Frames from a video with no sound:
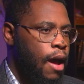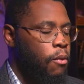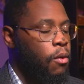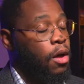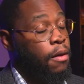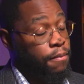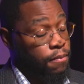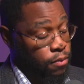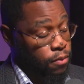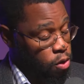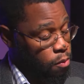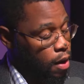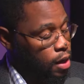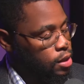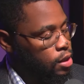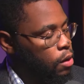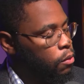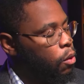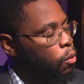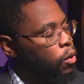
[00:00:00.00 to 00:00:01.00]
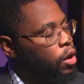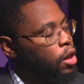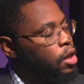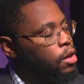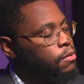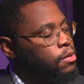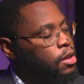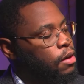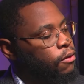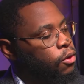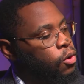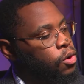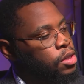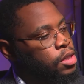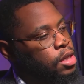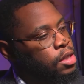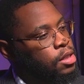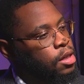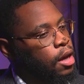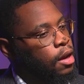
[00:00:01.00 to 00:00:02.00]
well, you might say, well, Williamson, of
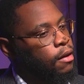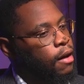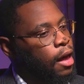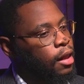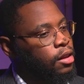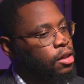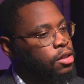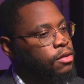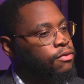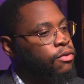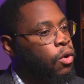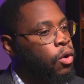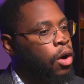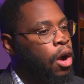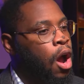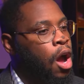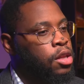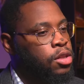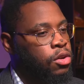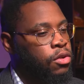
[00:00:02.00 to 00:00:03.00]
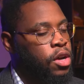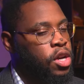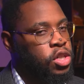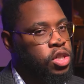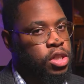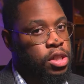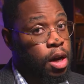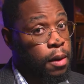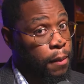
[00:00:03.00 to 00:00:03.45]
course, has done at least 4 consecrations,